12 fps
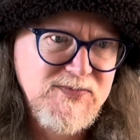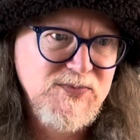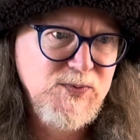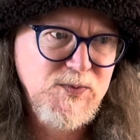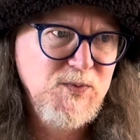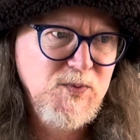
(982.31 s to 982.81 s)

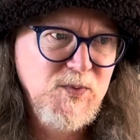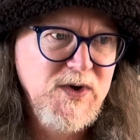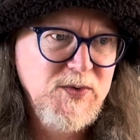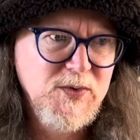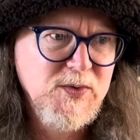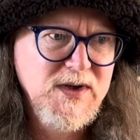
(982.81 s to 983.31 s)
we
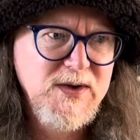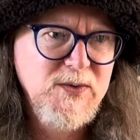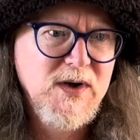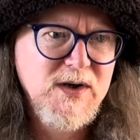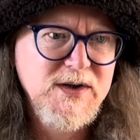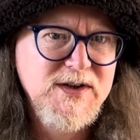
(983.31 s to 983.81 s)
were really
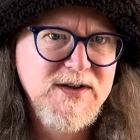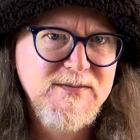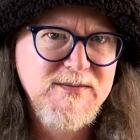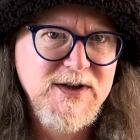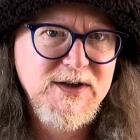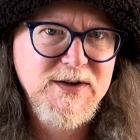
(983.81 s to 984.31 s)
worried that,
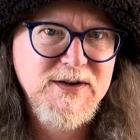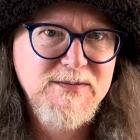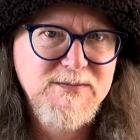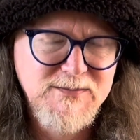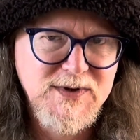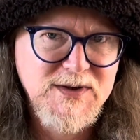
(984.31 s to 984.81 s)
you know,
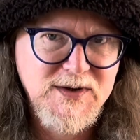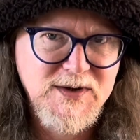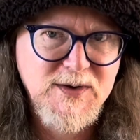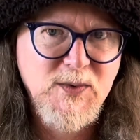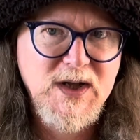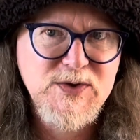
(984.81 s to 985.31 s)
a lot of
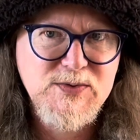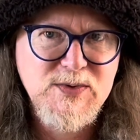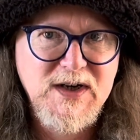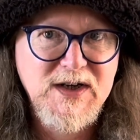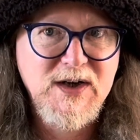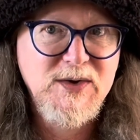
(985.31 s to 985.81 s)
the whales were
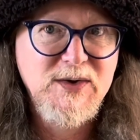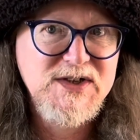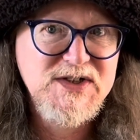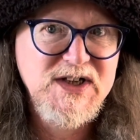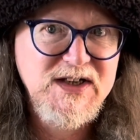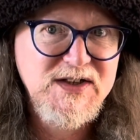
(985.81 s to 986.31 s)
going to go
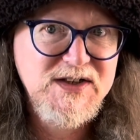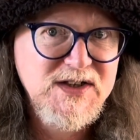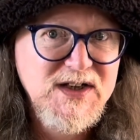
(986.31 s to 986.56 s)
extinct.